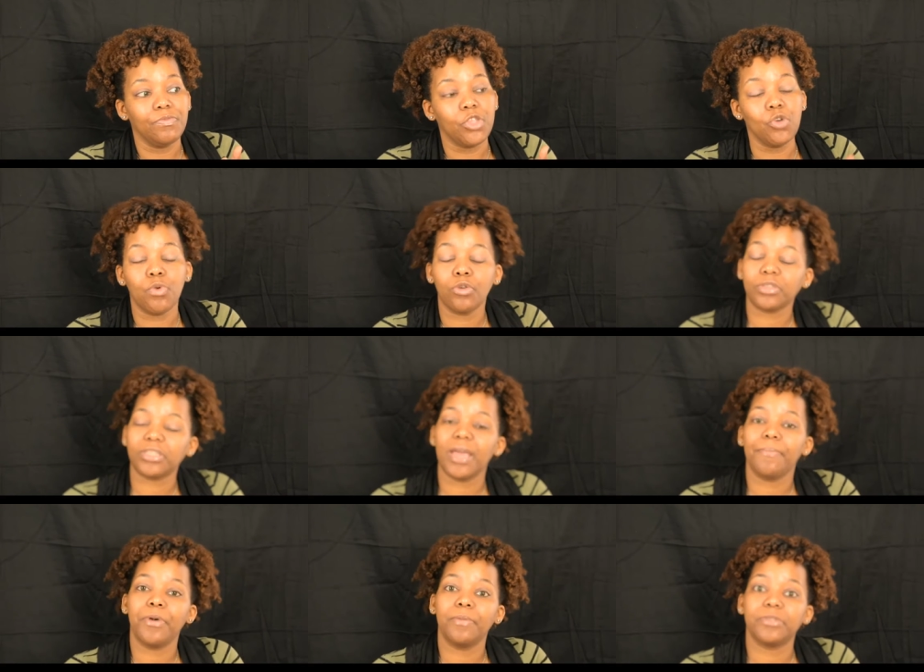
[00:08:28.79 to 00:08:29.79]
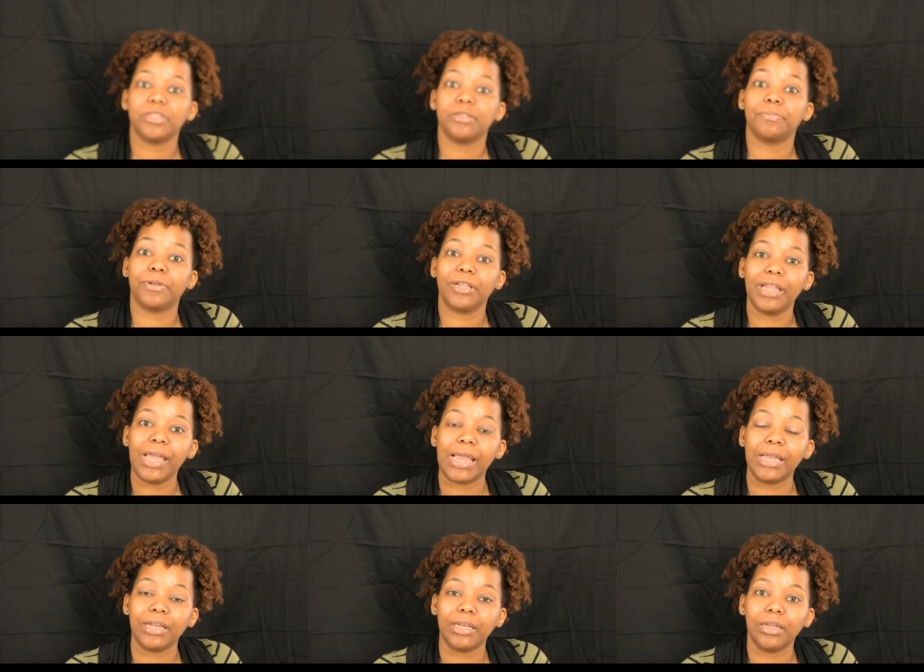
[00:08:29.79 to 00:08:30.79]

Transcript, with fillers: you won't step up to the plate